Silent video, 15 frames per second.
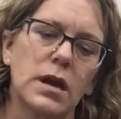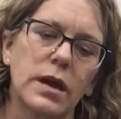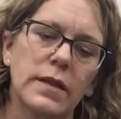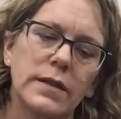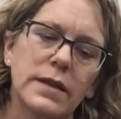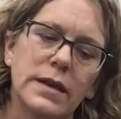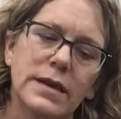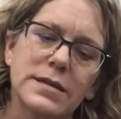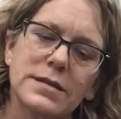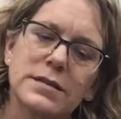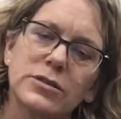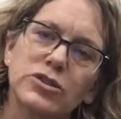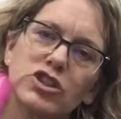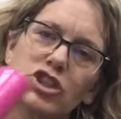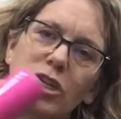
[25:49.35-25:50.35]
And it has
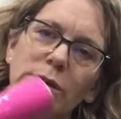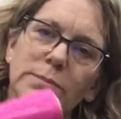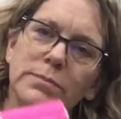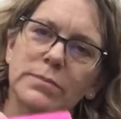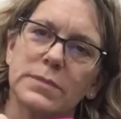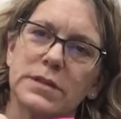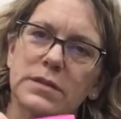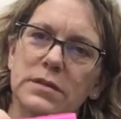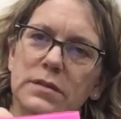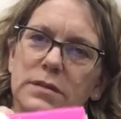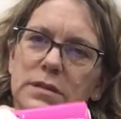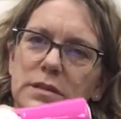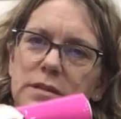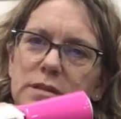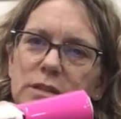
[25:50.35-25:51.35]
little gems.
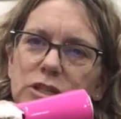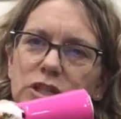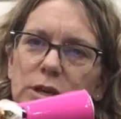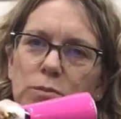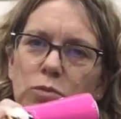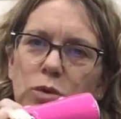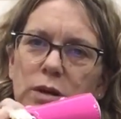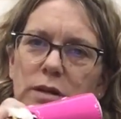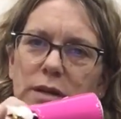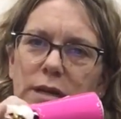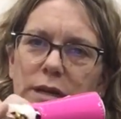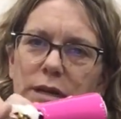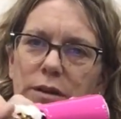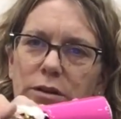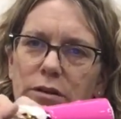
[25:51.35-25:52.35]
This is the gem one, the
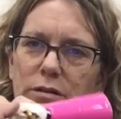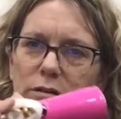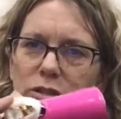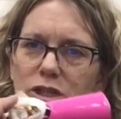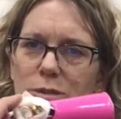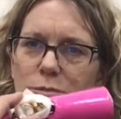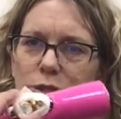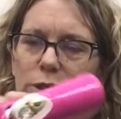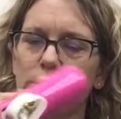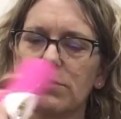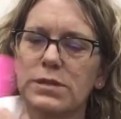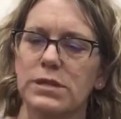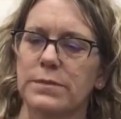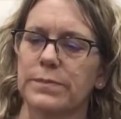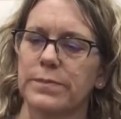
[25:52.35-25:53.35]
glitter, gem gems.